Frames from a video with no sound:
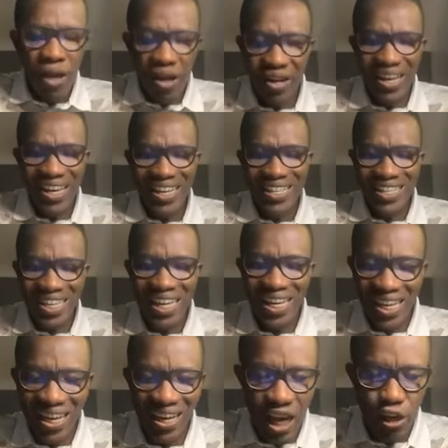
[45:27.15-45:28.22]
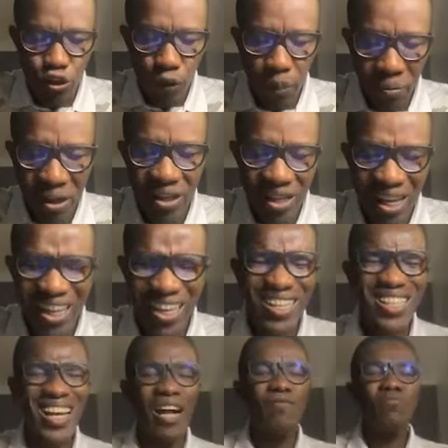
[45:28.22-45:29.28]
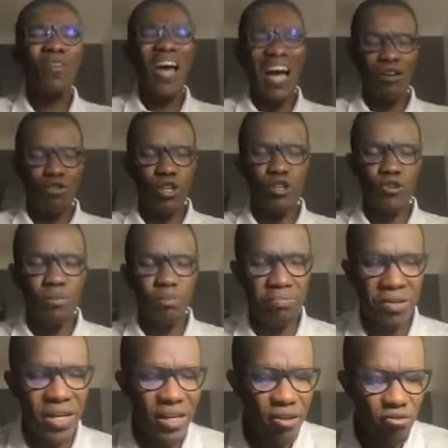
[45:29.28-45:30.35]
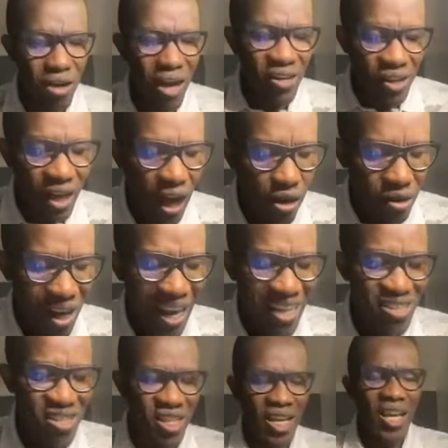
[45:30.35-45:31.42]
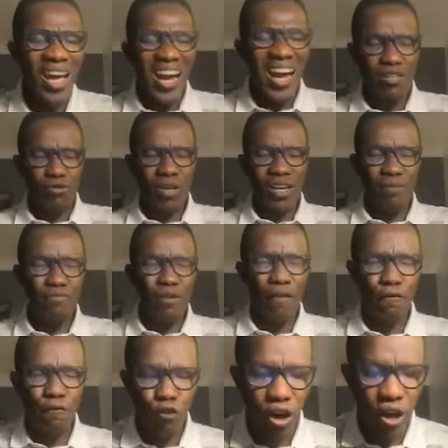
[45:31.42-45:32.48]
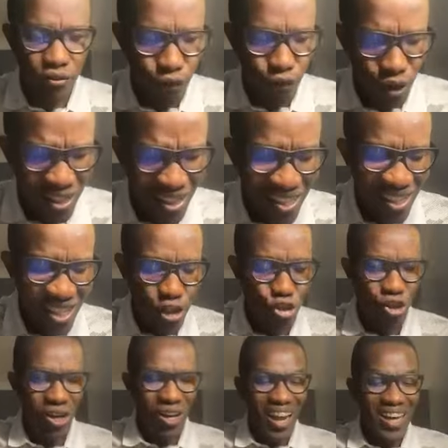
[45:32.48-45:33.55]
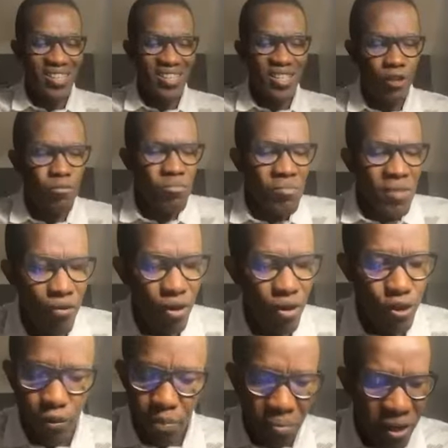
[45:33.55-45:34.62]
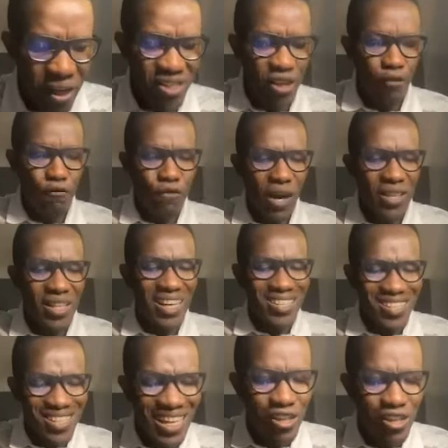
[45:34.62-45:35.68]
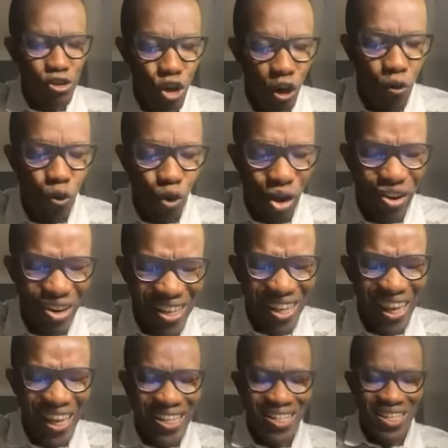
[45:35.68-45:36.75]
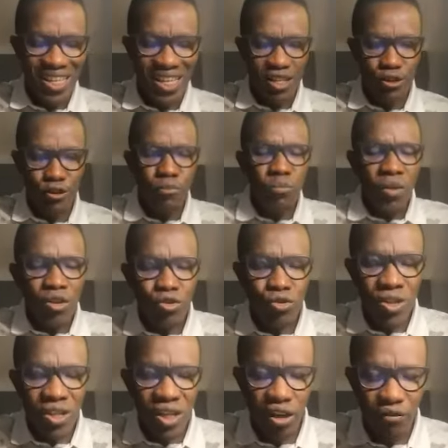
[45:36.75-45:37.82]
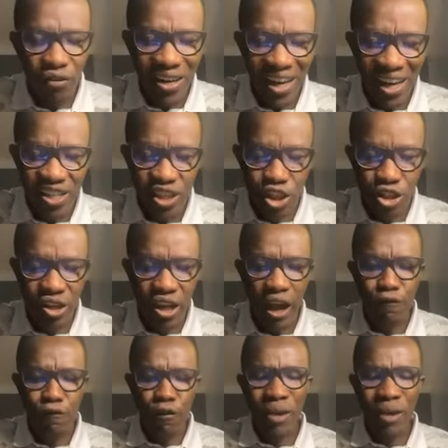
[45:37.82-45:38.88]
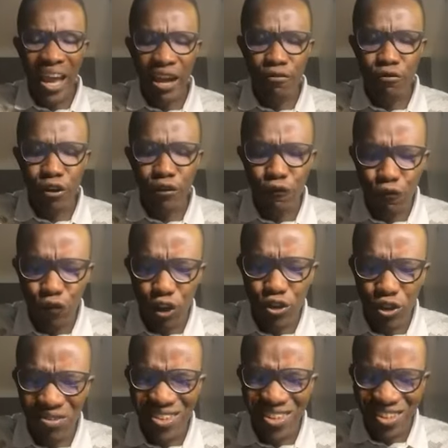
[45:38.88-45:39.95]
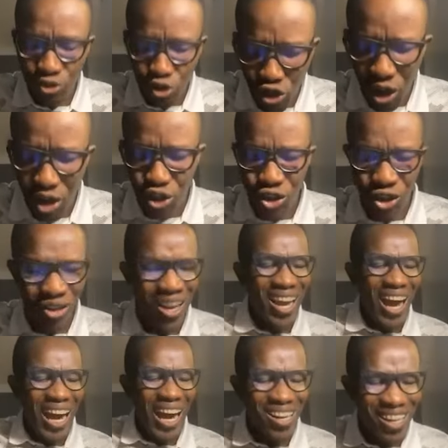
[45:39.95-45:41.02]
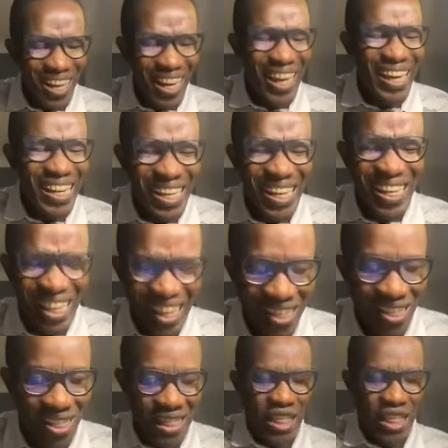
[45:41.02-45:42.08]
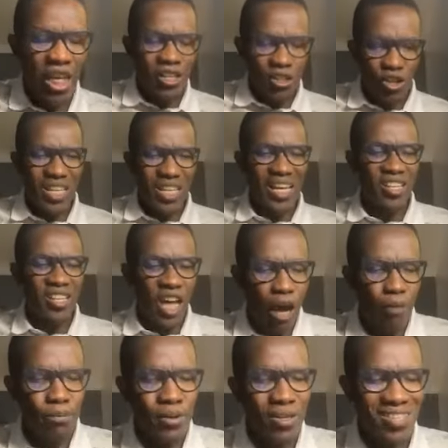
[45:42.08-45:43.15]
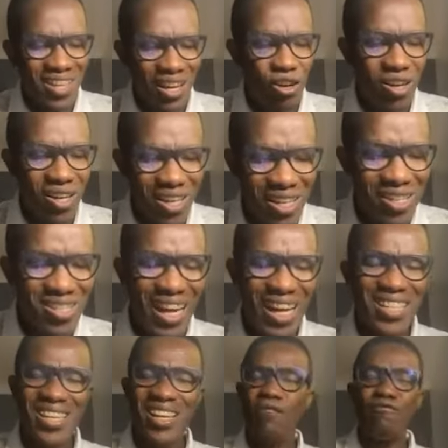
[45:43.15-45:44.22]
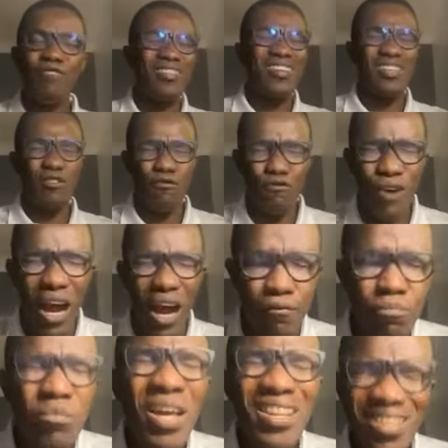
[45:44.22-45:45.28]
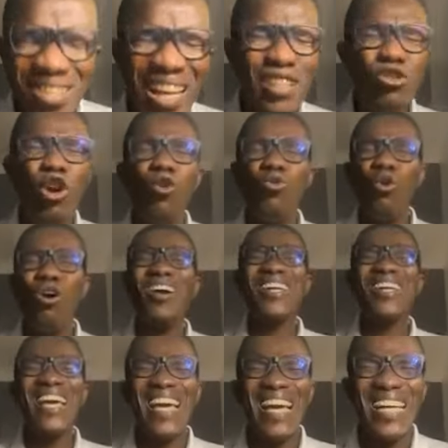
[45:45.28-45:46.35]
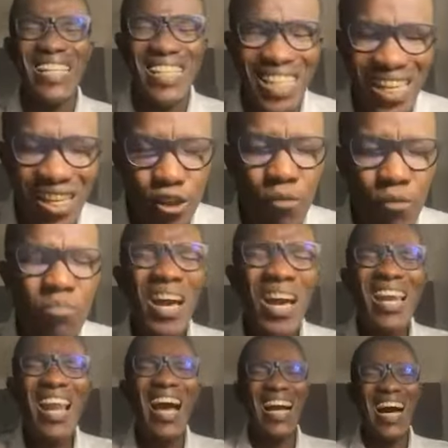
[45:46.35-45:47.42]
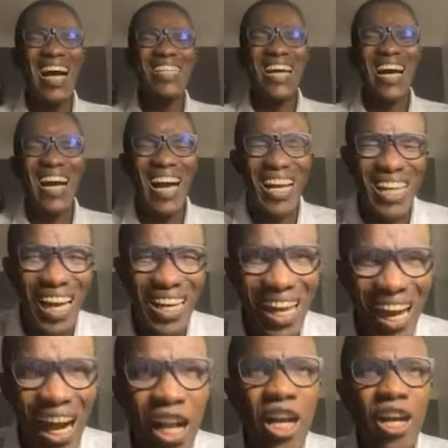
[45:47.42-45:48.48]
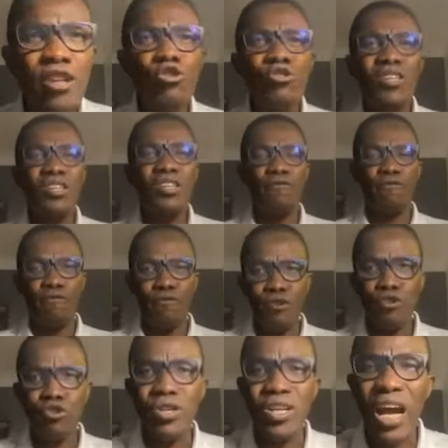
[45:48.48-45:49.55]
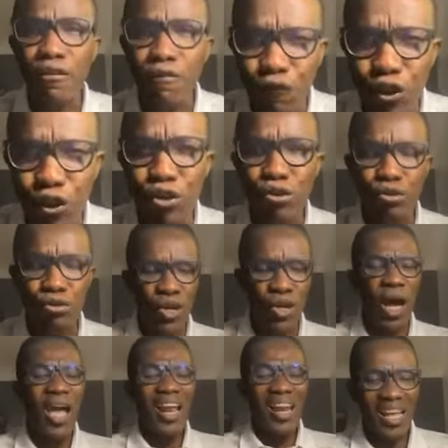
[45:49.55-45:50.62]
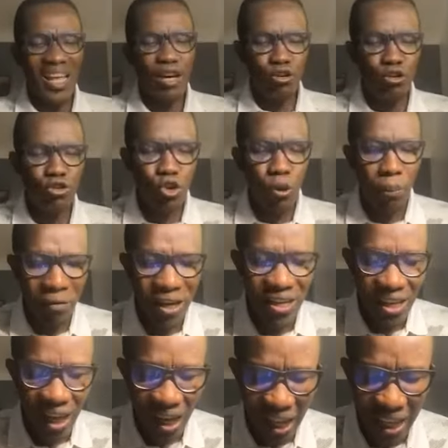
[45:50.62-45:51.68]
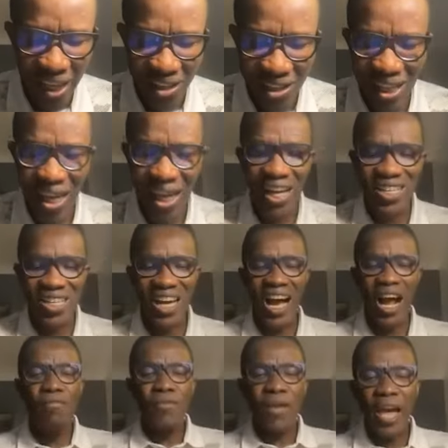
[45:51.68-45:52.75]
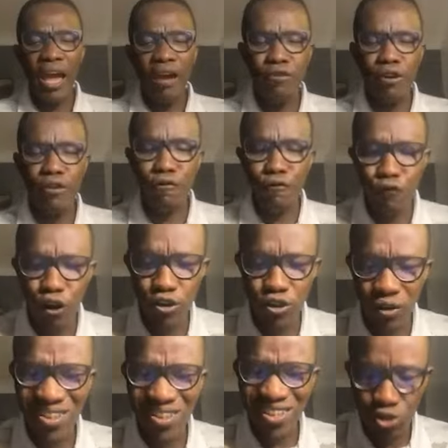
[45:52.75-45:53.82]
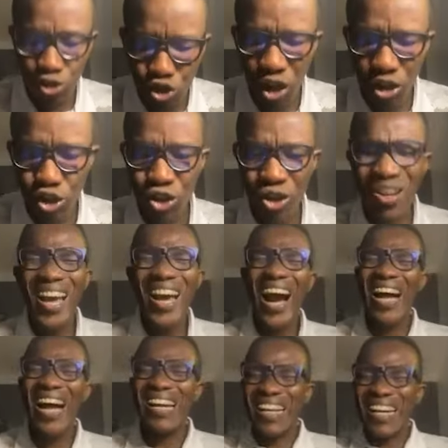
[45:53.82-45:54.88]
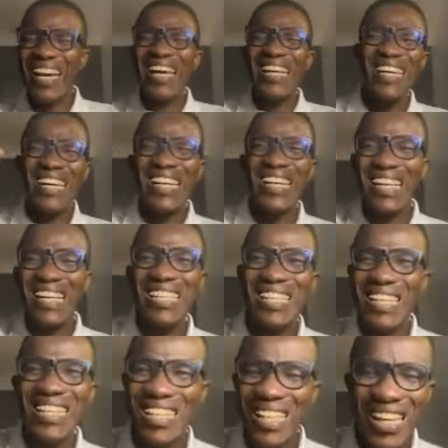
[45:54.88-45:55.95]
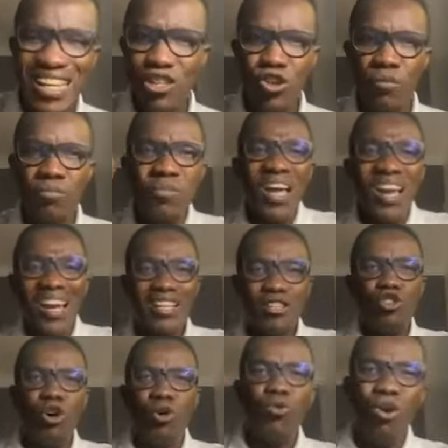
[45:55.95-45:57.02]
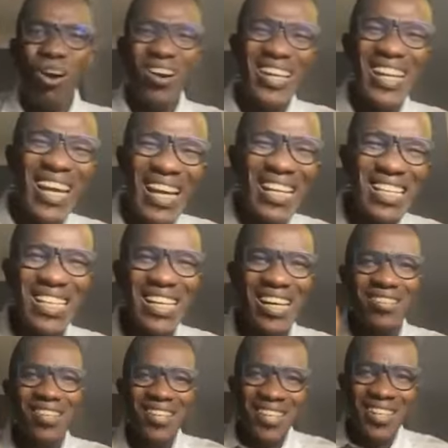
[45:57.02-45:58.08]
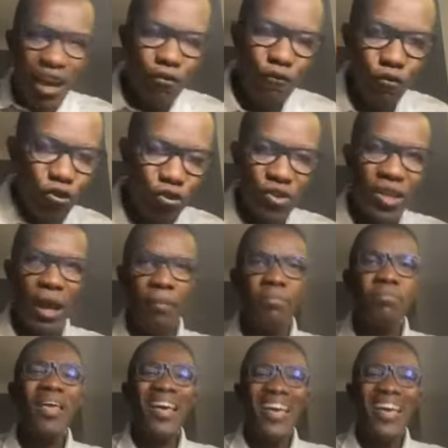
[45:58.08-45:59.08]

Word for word: Rekete Karando, Brenda Kisha. I wanted to pray right now, lastly, as we lift our voice for this nation. Lastly, I wanted to pray. Say, Father, send your warring angels to deliver Nigeria from every force of destruction arrayed against it. Just like it happened in 2 Kings 19 and verse 35. Send your warring angels, Lakata Kayada, to, dif- to diffuse uh, Lekoto Brenda, Lekate Kasha, Every force of destruction arrayed against this nation, let your warring angels diffuse them.